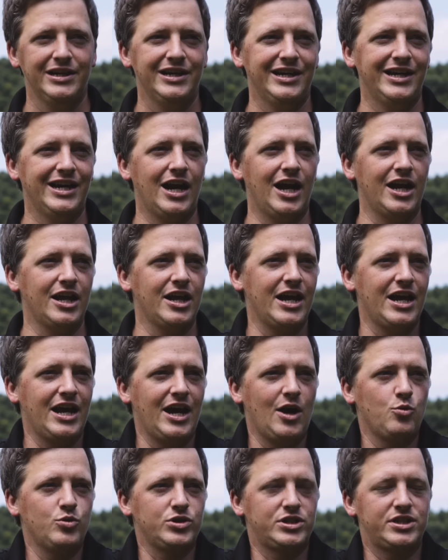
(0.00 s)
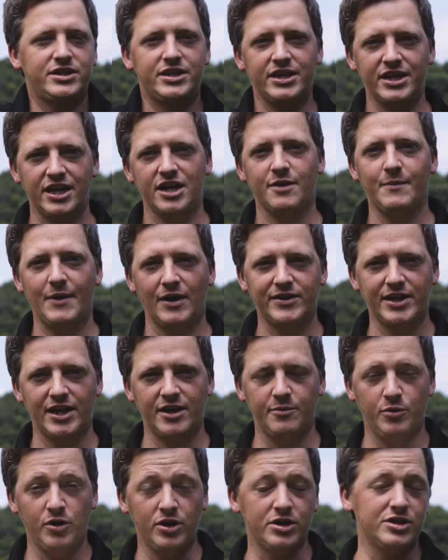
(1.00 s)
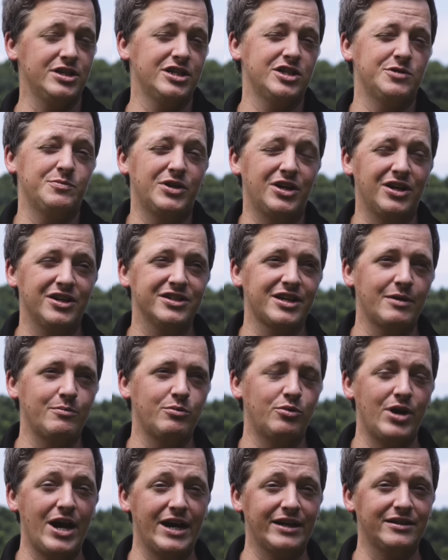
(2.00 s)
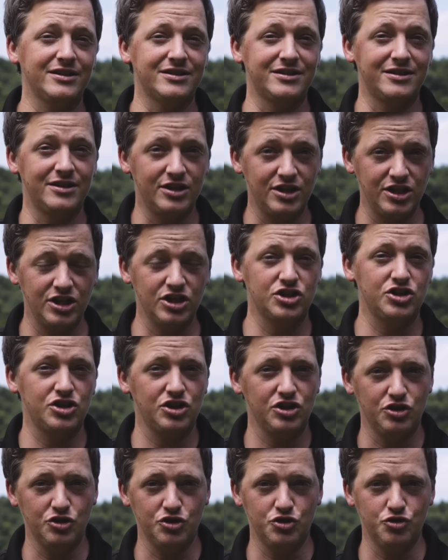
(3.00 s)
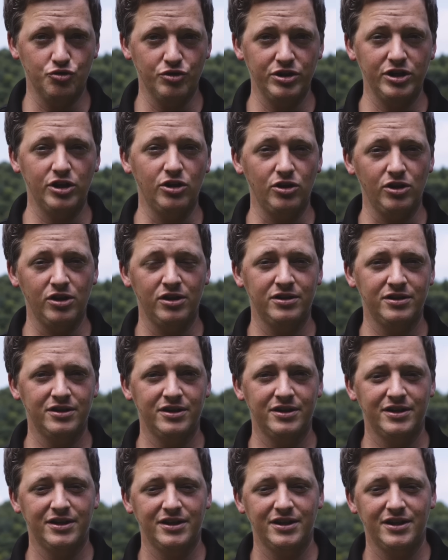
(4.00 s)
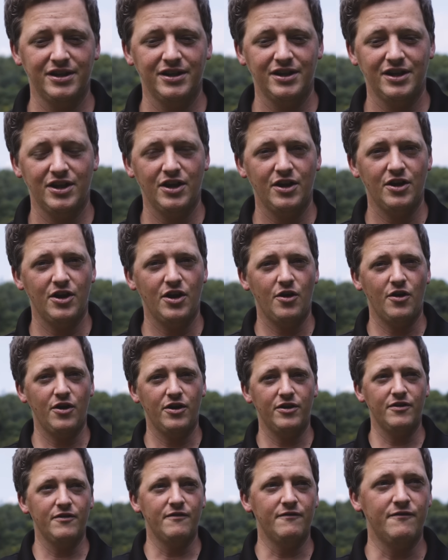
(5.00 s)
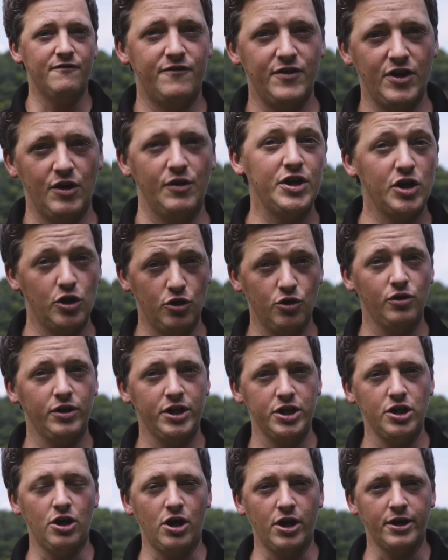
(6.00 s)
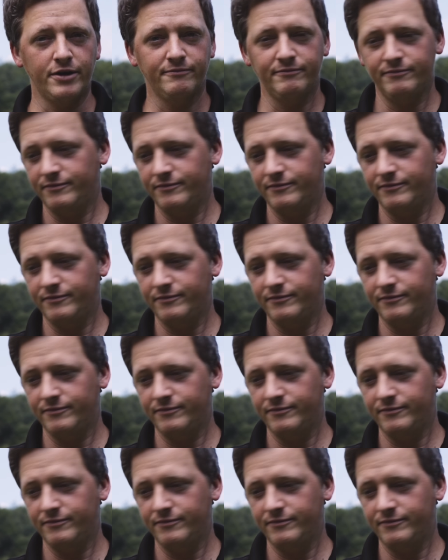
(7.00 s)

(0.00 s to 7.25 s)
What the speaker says: And I was thinking about that a bunch, and it's because I practiced this drill very early on.